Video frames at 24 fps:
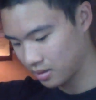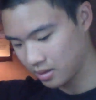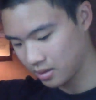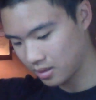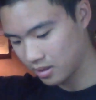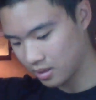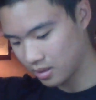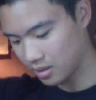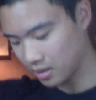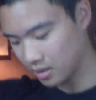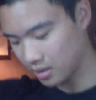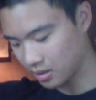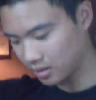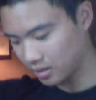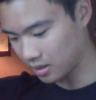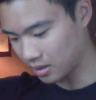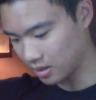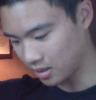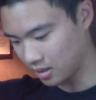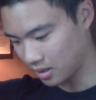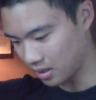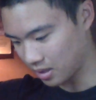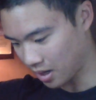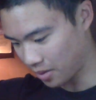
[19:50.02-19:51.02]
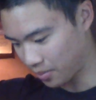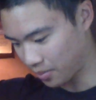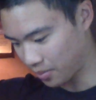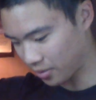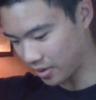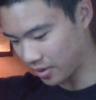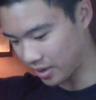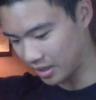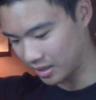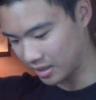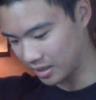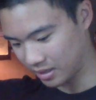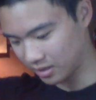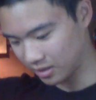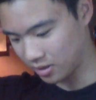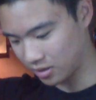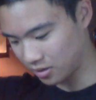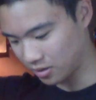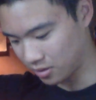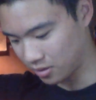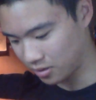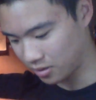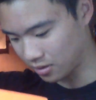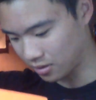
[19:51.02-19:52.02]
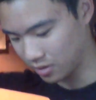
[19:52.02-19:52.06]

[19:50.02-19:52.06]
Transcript: Let's see, Hyperize insoles.